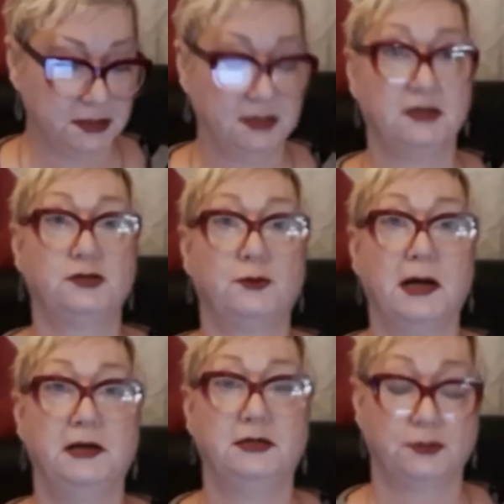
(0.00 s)
In
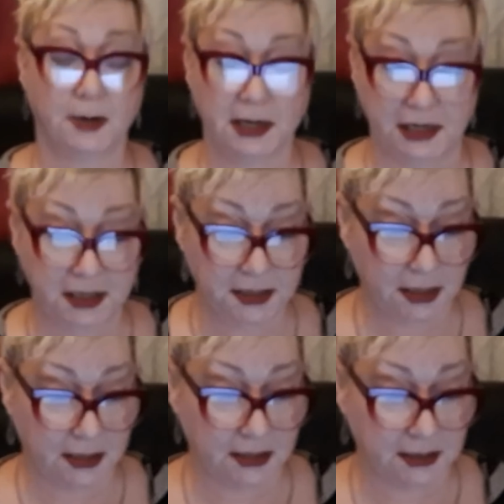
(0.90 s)
2020,
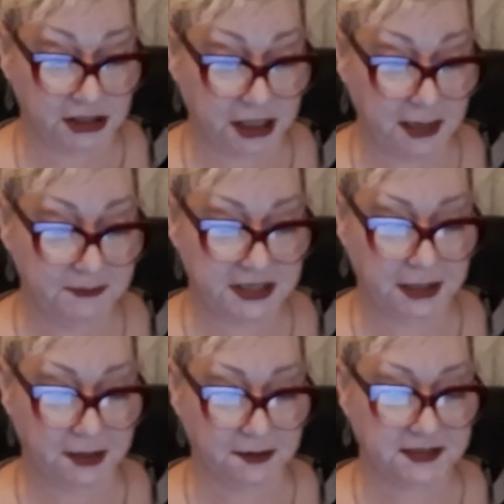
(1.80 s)
James Hill,